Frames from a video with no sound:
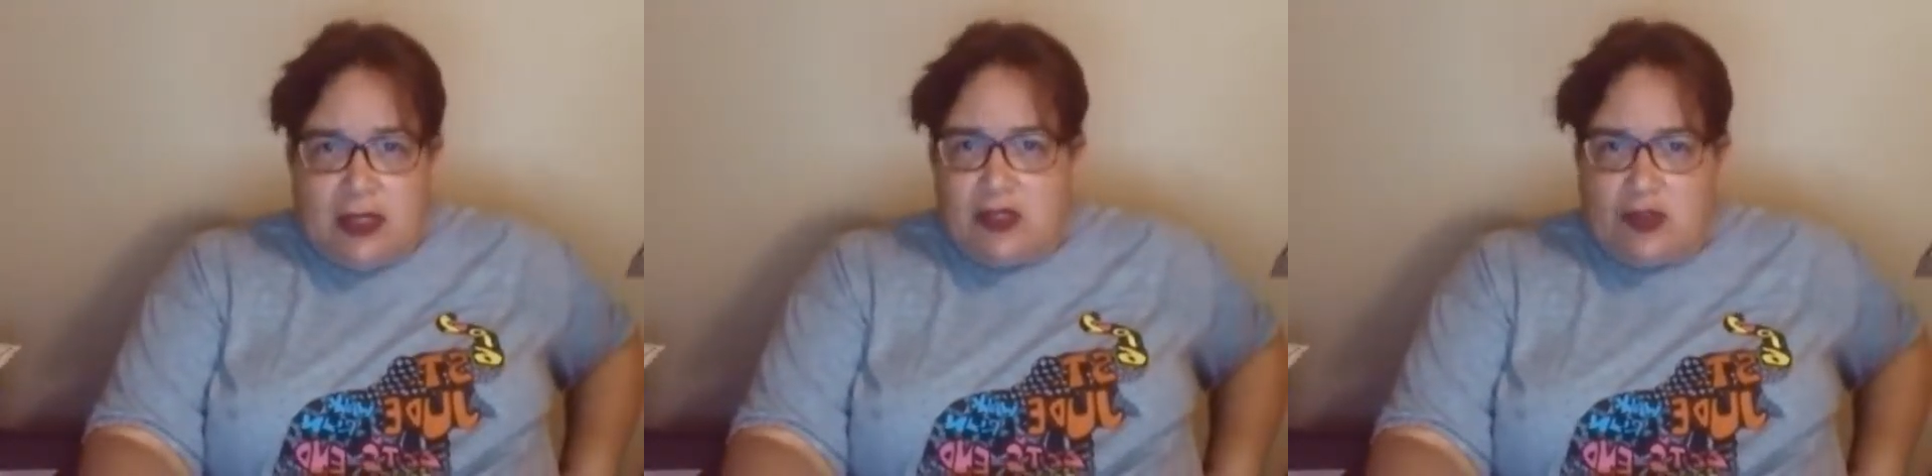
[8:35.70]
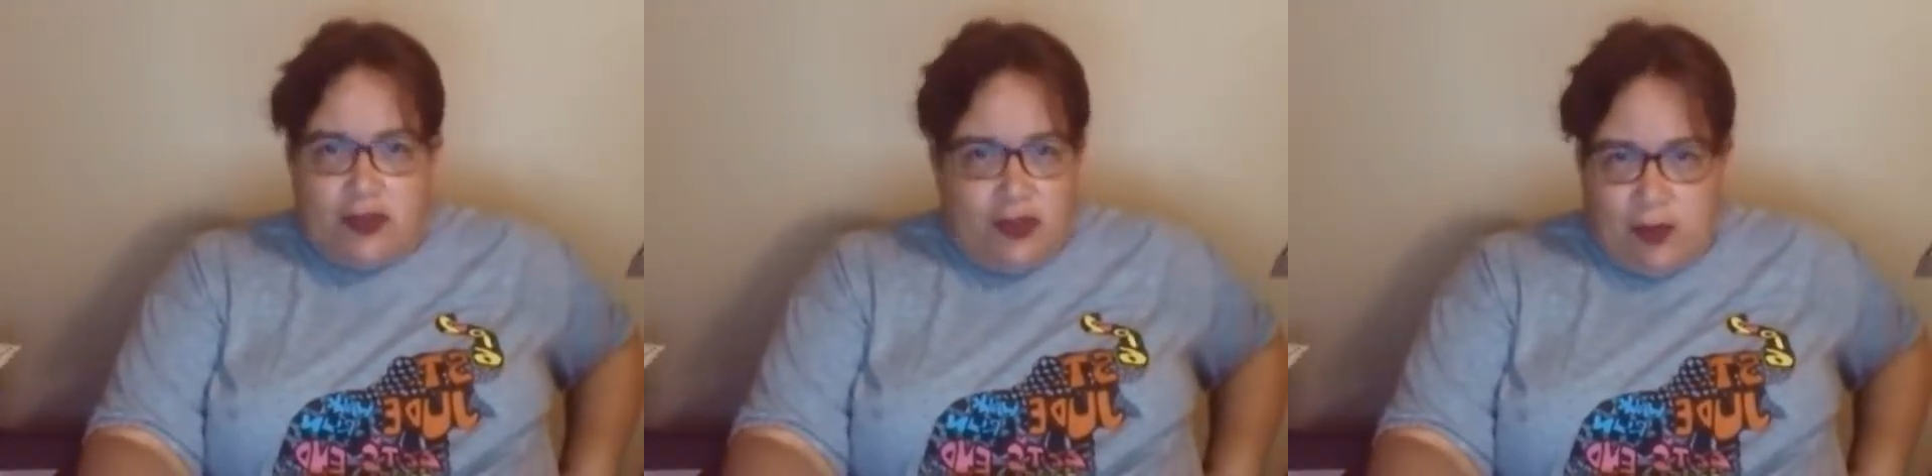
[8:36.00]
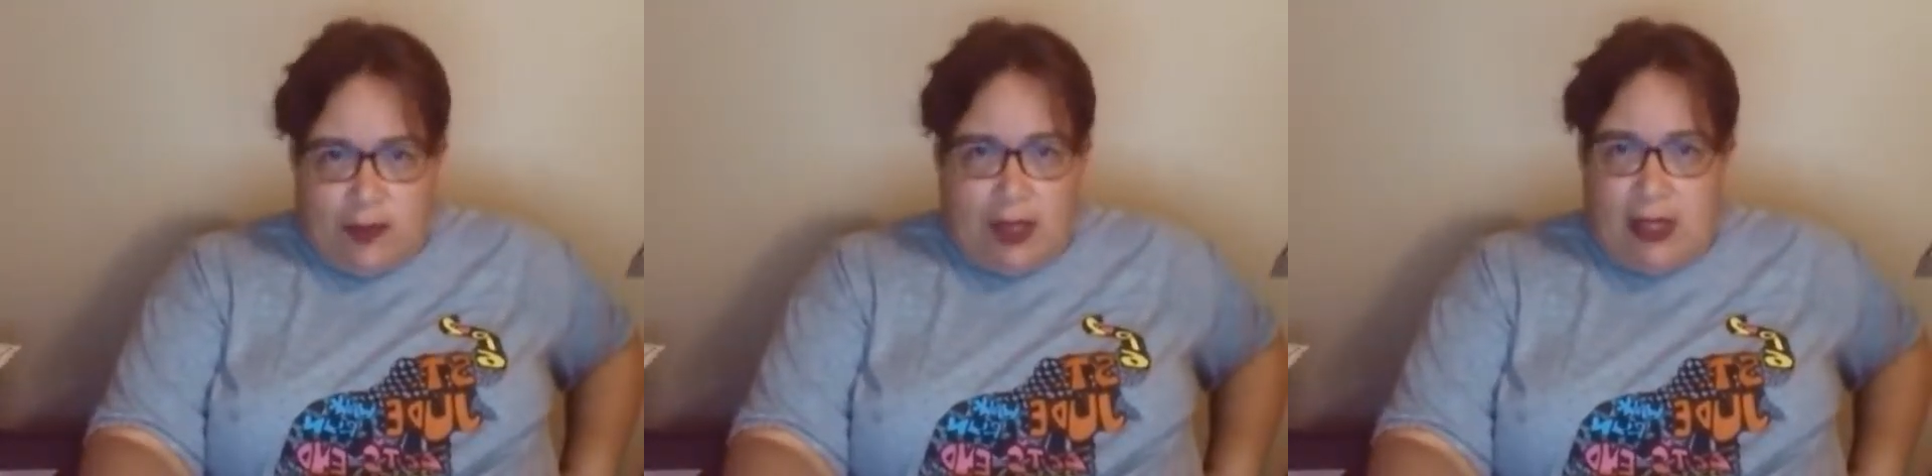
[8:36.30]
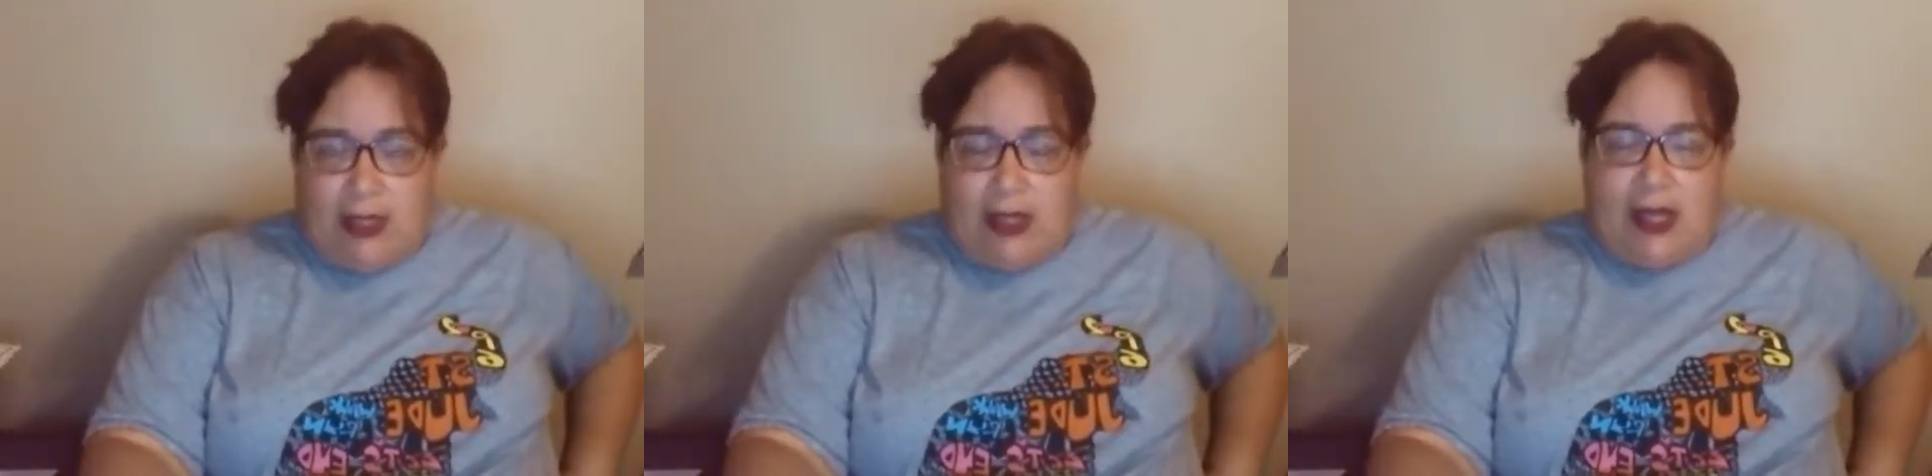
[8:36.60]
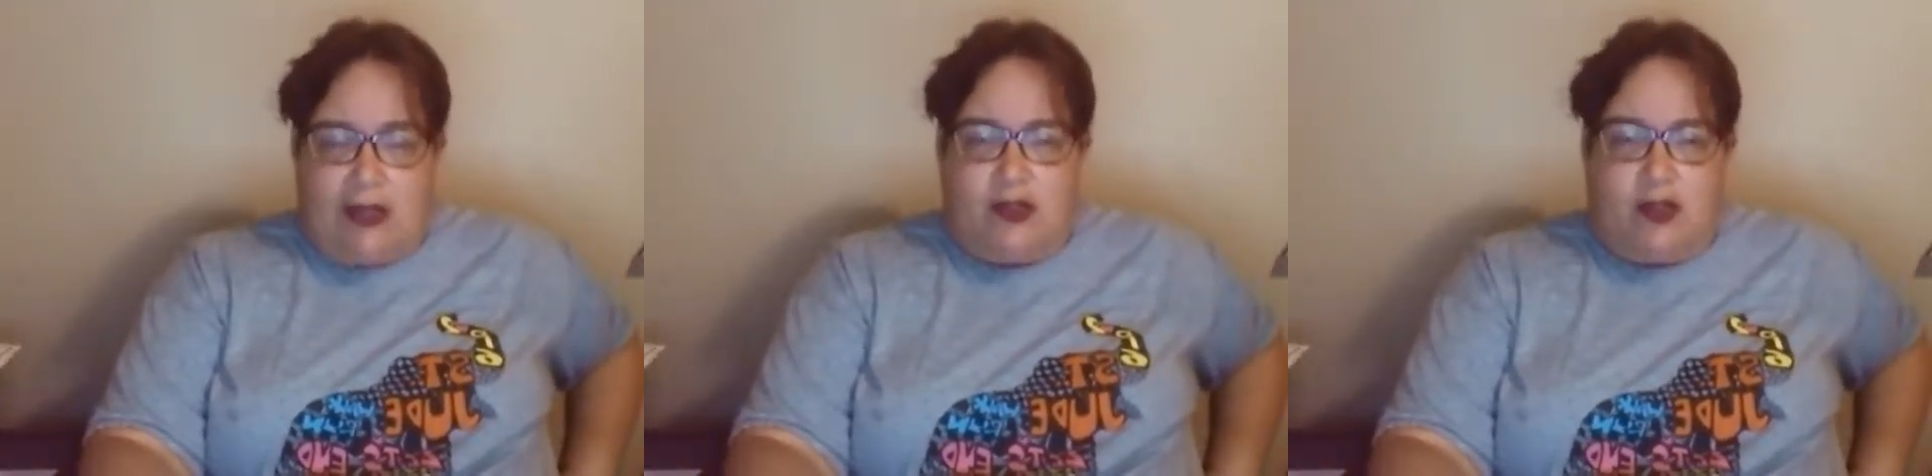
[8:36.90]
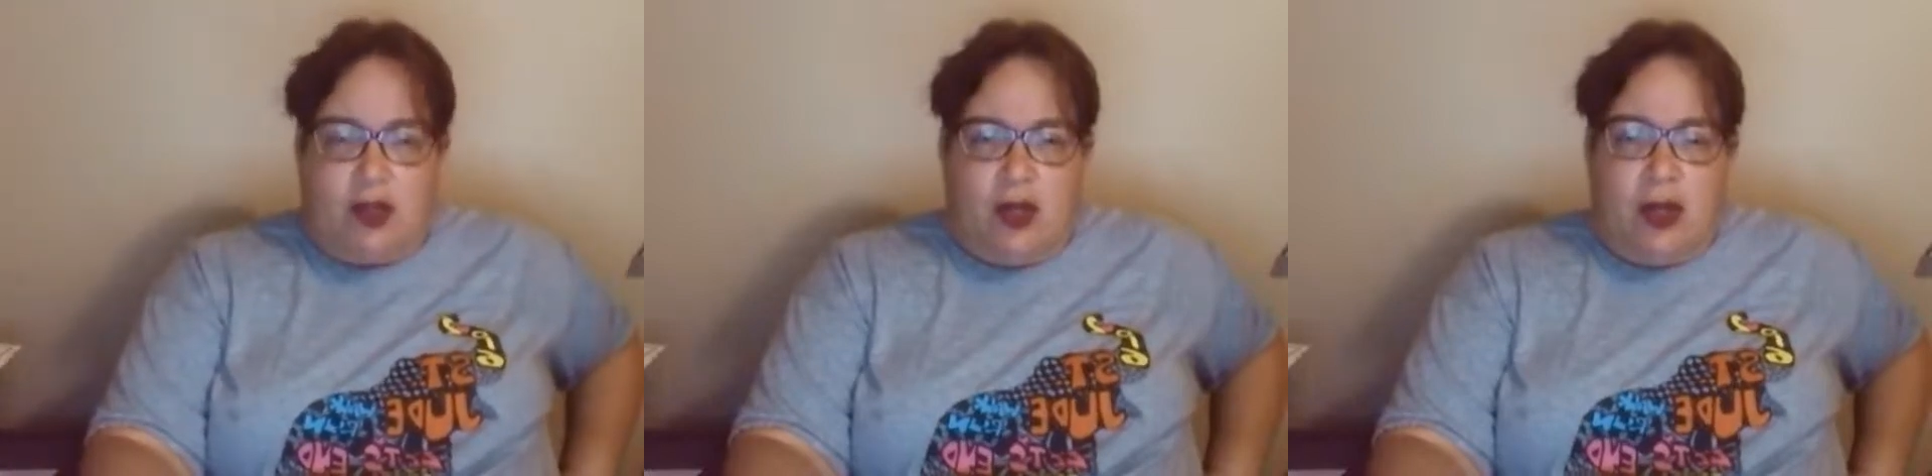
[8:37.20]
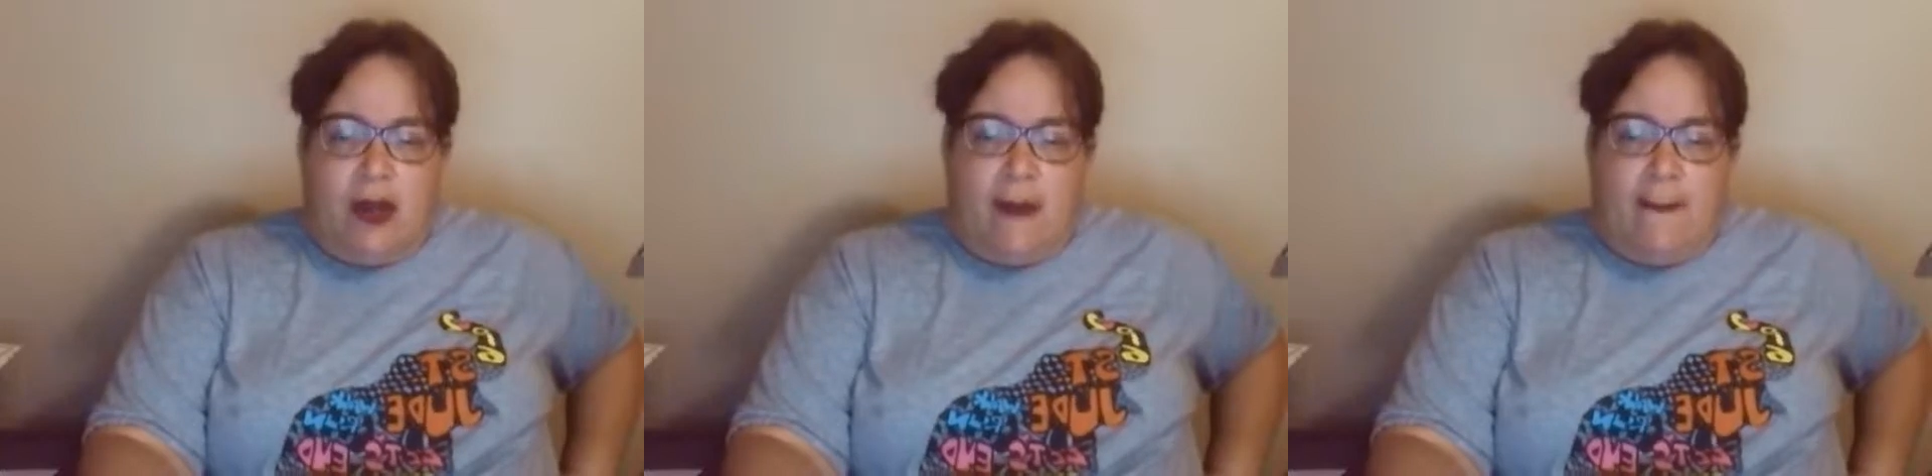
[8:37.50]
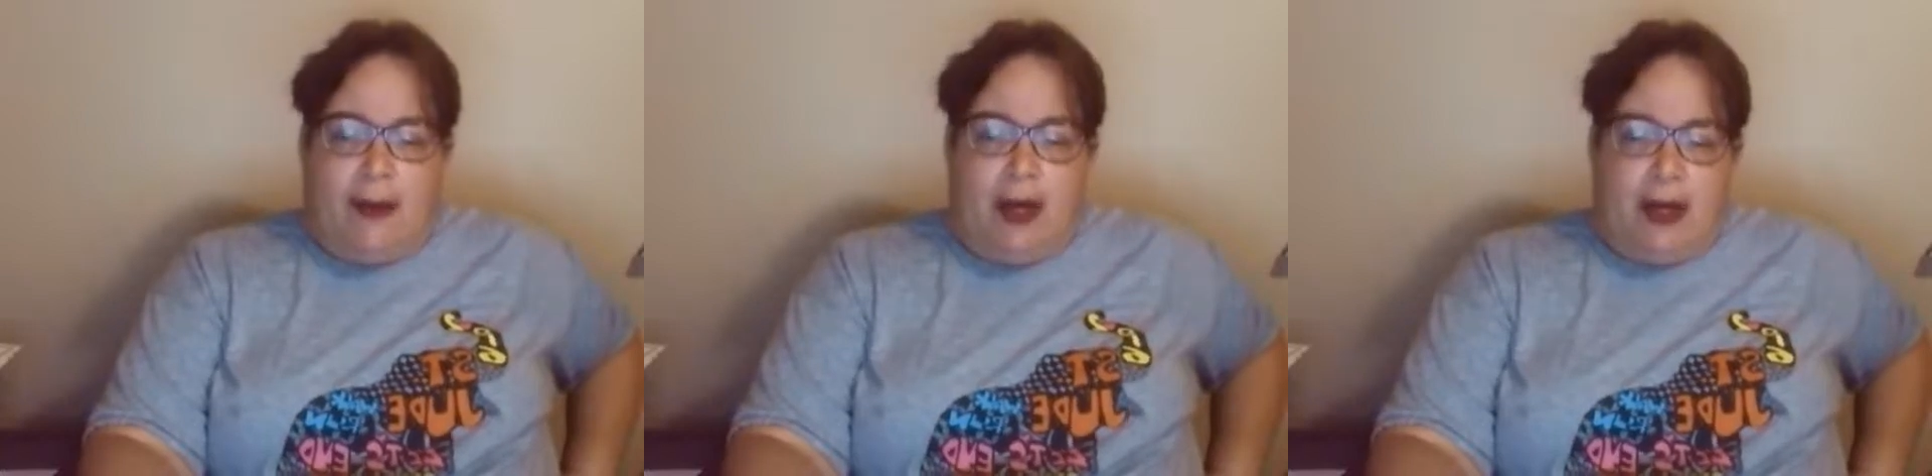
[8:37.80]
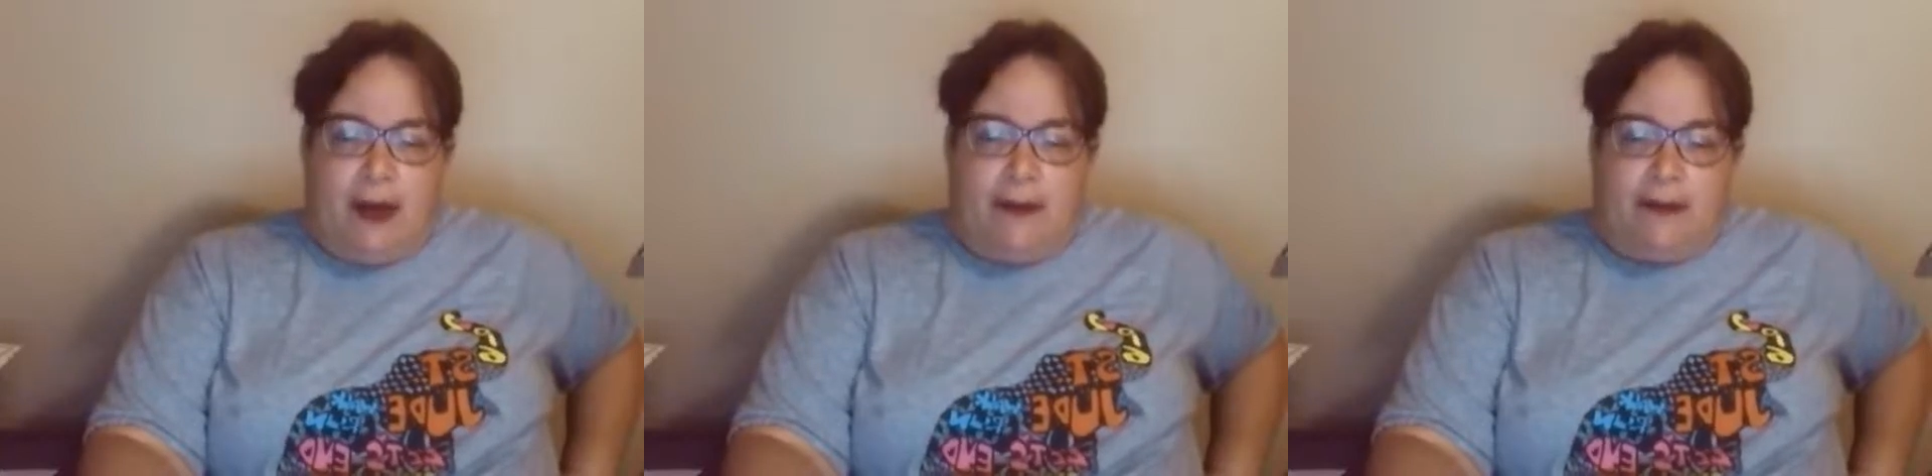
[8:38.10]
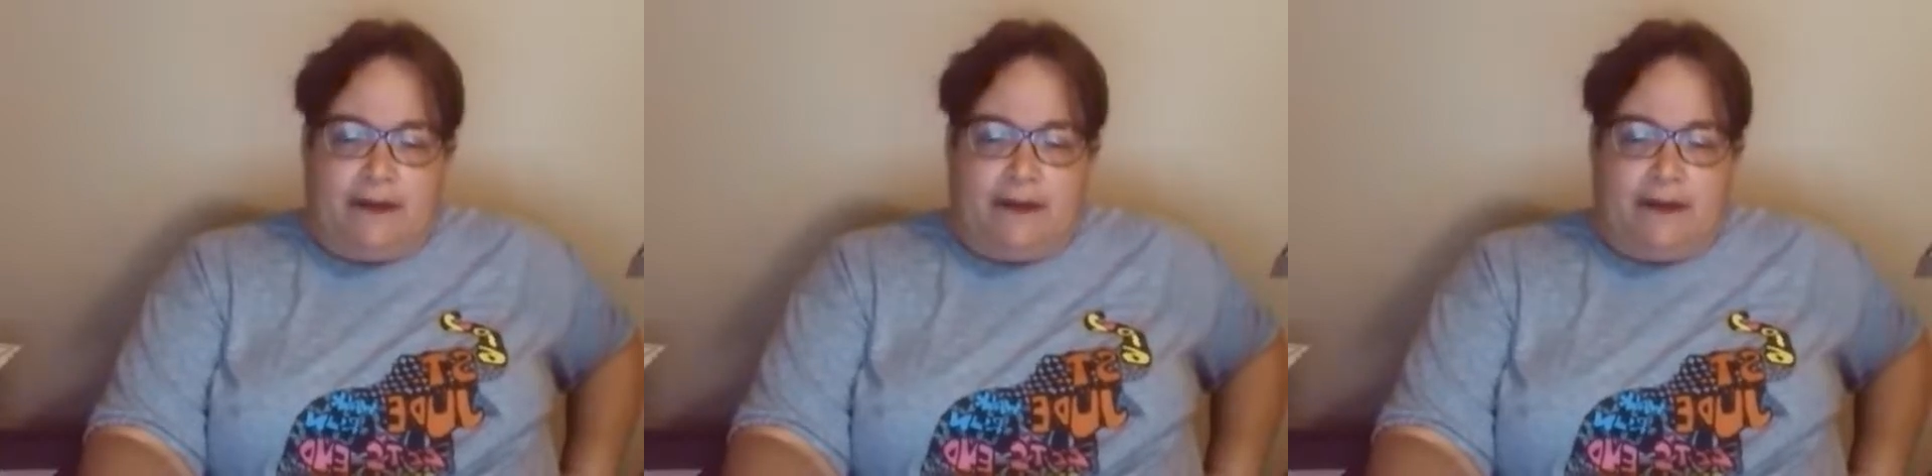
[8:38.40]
So no, I'm not going to answer. But